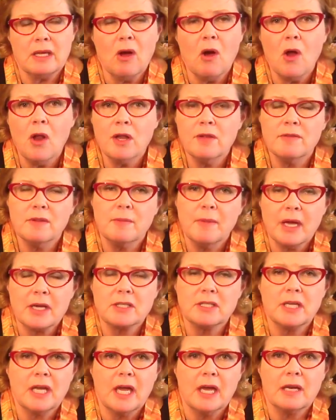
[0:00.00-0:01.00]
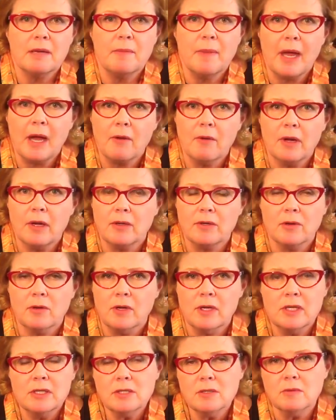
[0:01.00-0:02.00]
all of them actually had a background
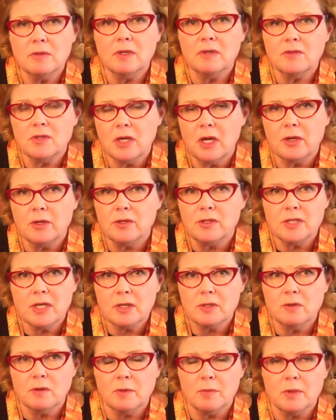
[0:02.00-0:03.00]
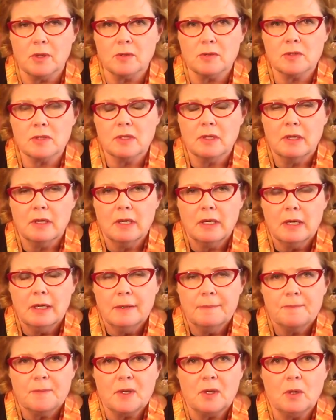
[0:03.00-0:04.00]
or a history of childhood sexual abuse.
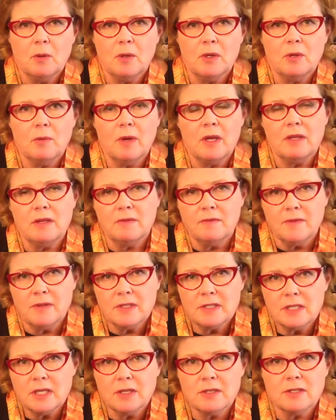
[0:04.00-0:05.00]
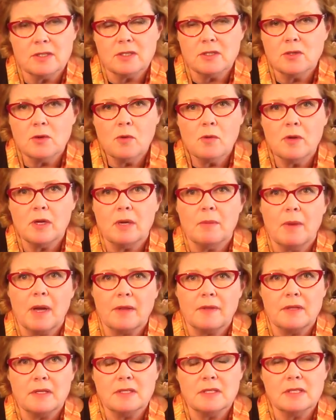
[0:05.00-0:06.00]
And the way that Vince tells the story
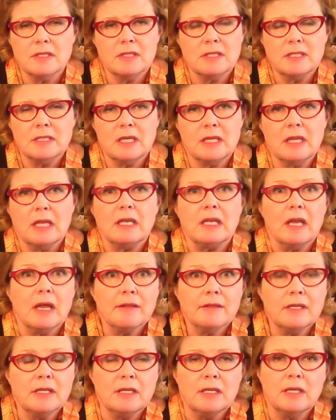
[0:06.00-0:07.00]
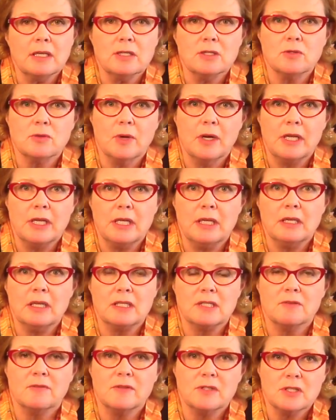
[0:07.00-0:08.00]
about this is he said that nothing in his training
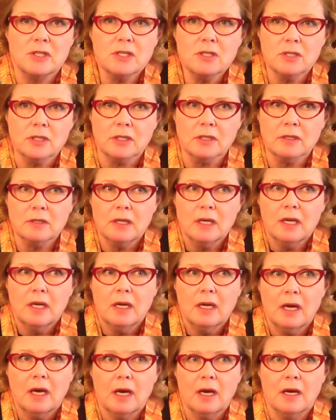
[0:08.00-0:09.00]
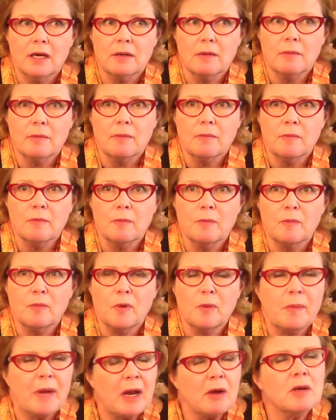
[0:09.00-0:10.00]
as a physician
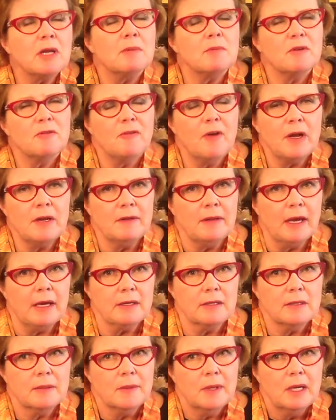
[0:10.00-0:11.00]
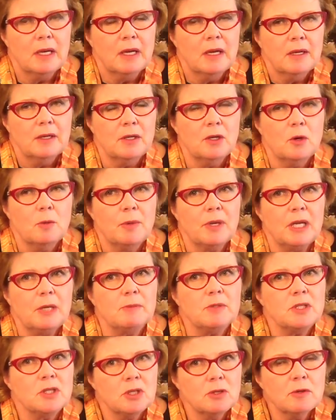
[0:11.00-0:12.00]
prepared him to find that. But
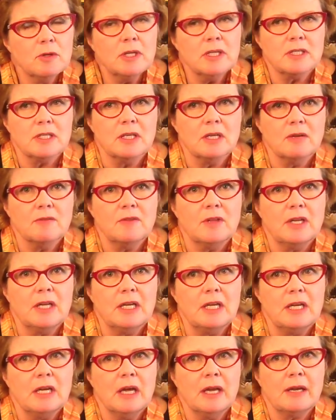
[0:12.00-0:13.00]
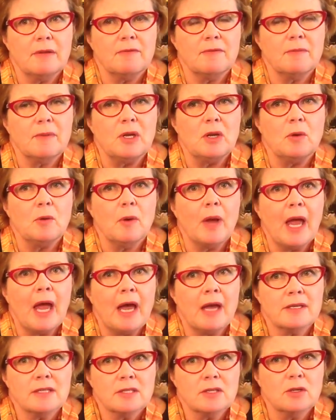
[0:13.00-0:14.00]
he was curious enough that he kind of,
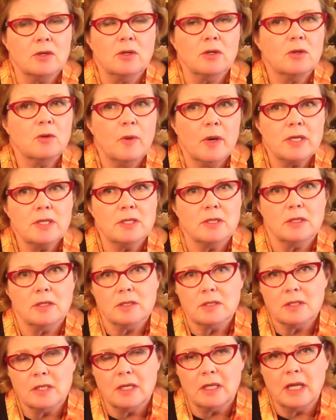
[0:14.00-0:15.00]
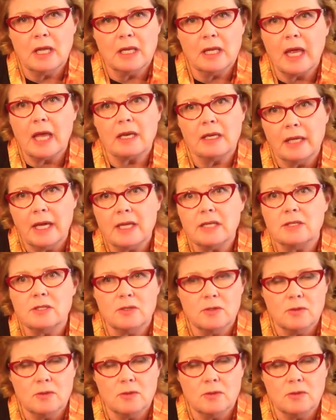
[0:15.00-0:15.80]
asked good questions, and then that led